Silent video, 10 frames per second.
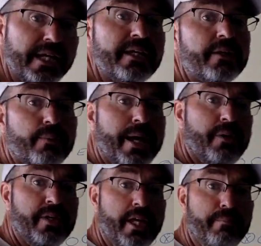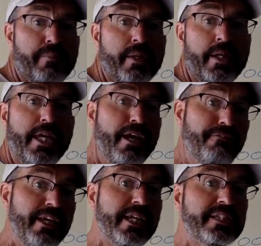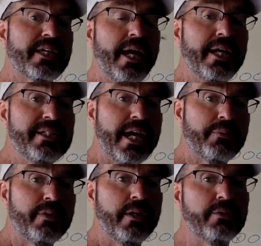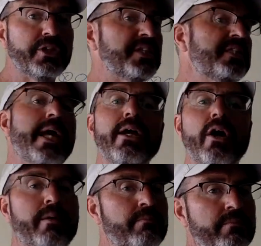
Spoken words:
get around him, if he gets contact with you, just stay on him.